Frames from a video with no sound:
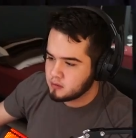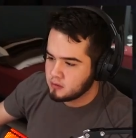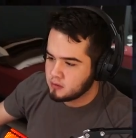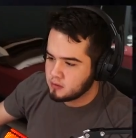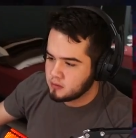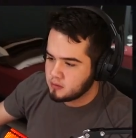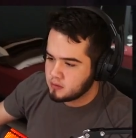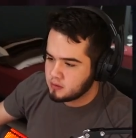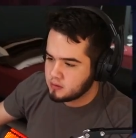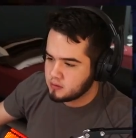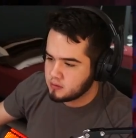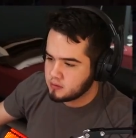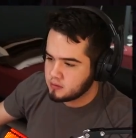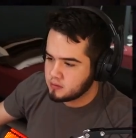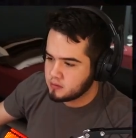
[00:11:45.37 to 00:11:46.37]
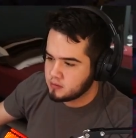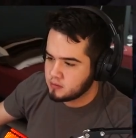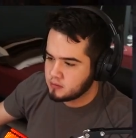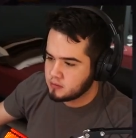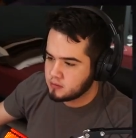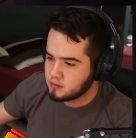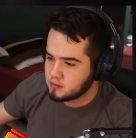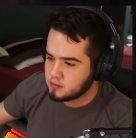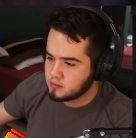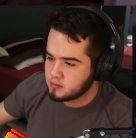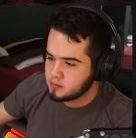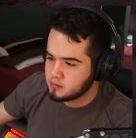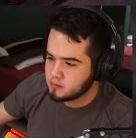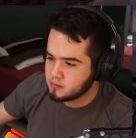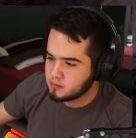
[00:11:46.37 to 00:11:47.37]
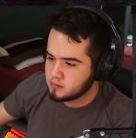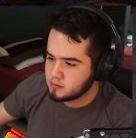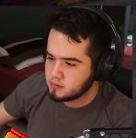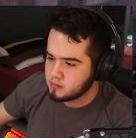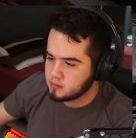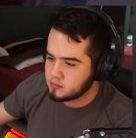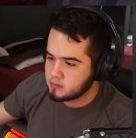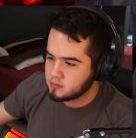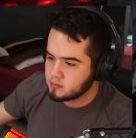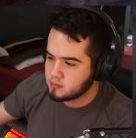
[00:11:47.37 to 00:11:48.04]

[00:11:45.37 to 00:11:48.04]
Nobody speaks.